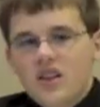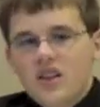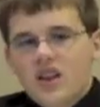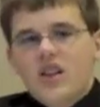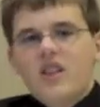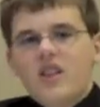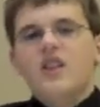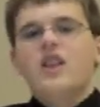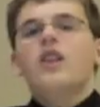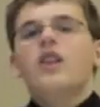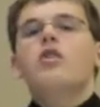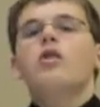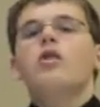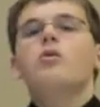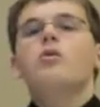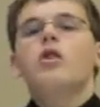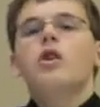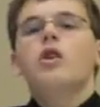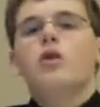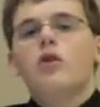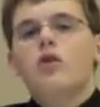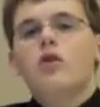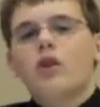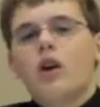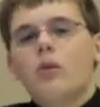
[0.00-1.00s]
The SMC
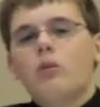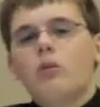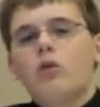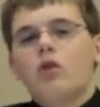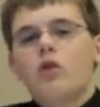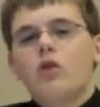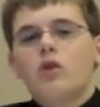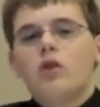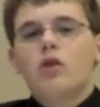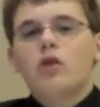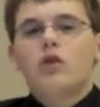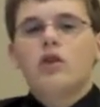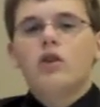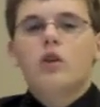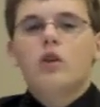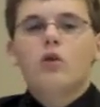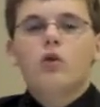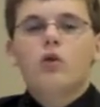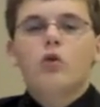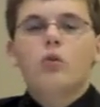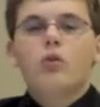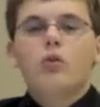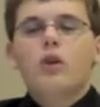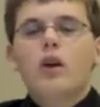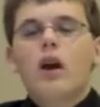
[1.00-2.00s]
reception is scheduled
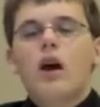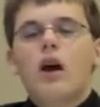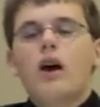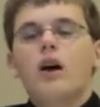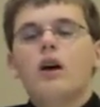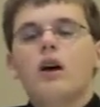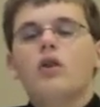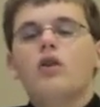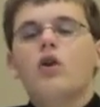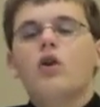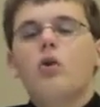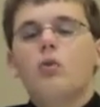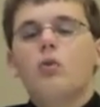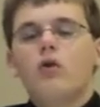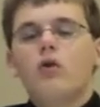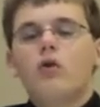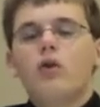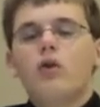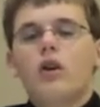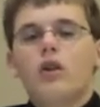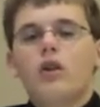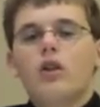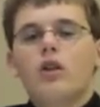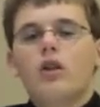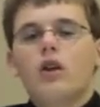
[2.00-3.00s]
to be on October
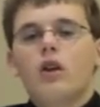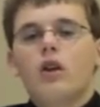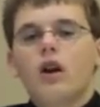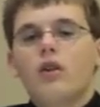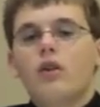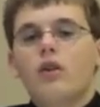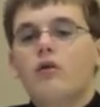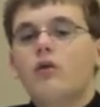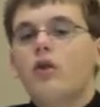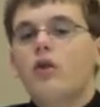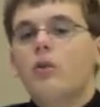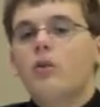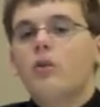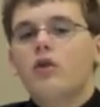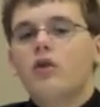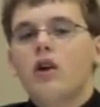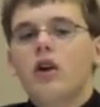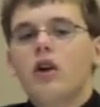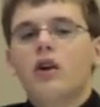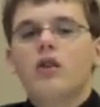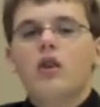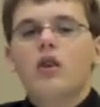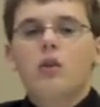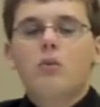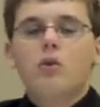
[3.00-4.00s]
5th at the Flint
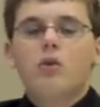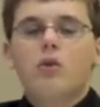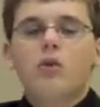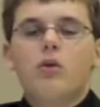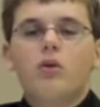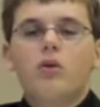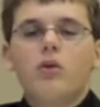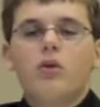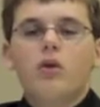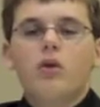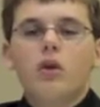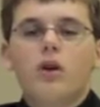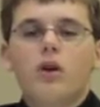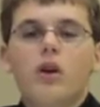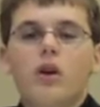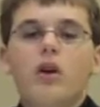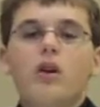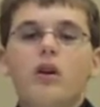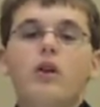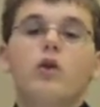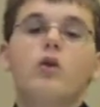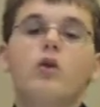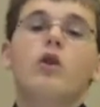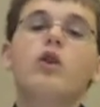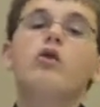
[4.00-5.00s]
Masonic Temple.
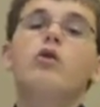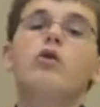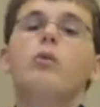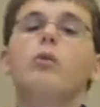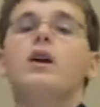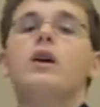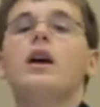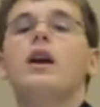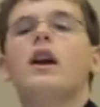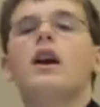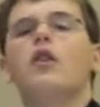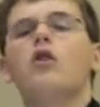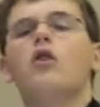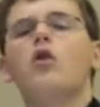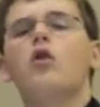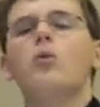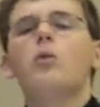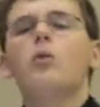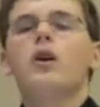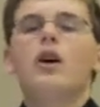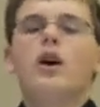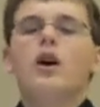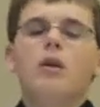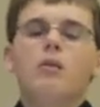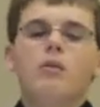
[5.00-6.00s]
The grease will begin at 2
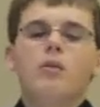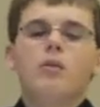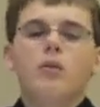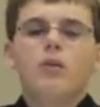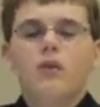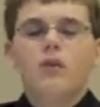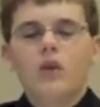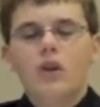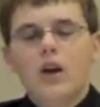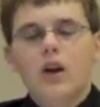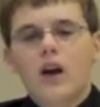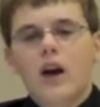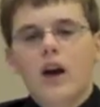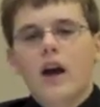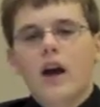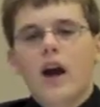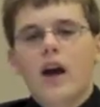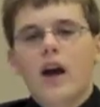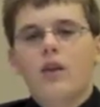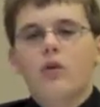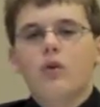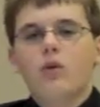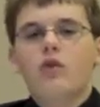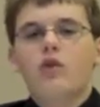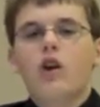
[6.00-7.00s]
p.m.
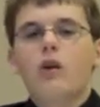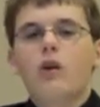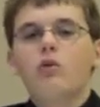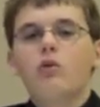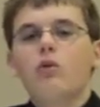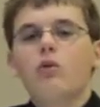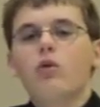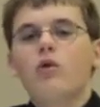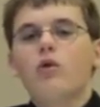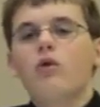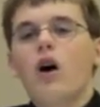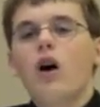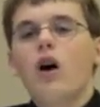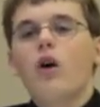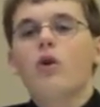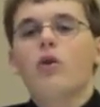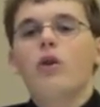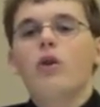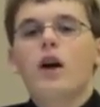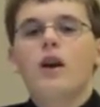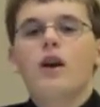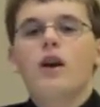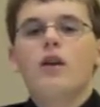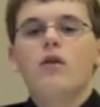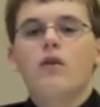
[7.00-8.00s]
and the reception will follow
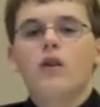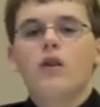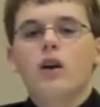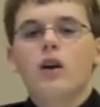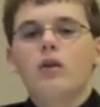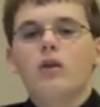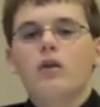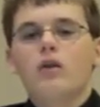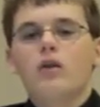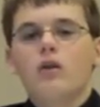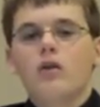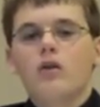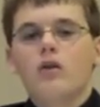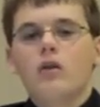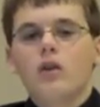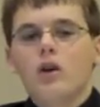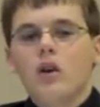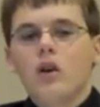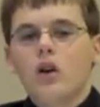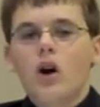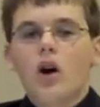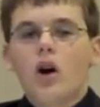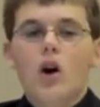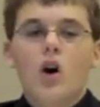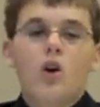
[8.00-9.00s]
that evening.
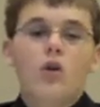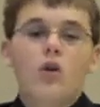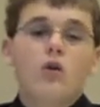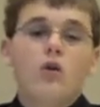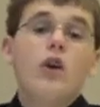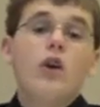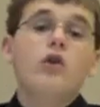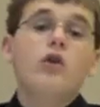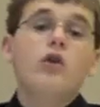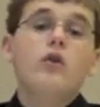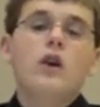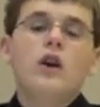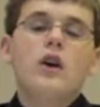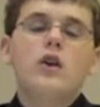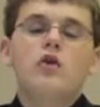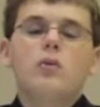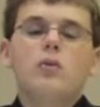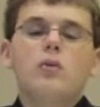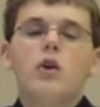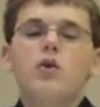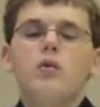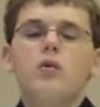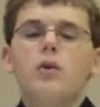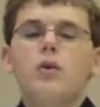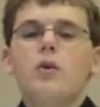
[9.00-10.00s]
A reservation
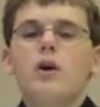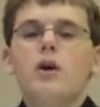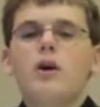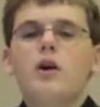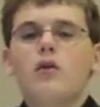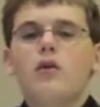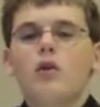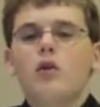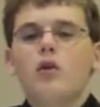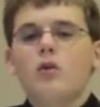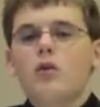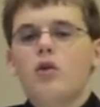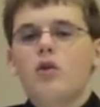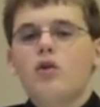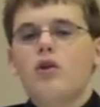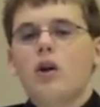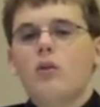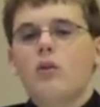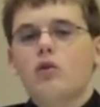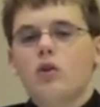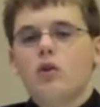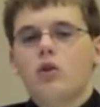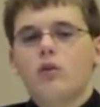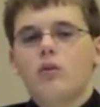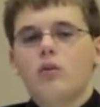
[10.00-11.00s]
must be made for the reception.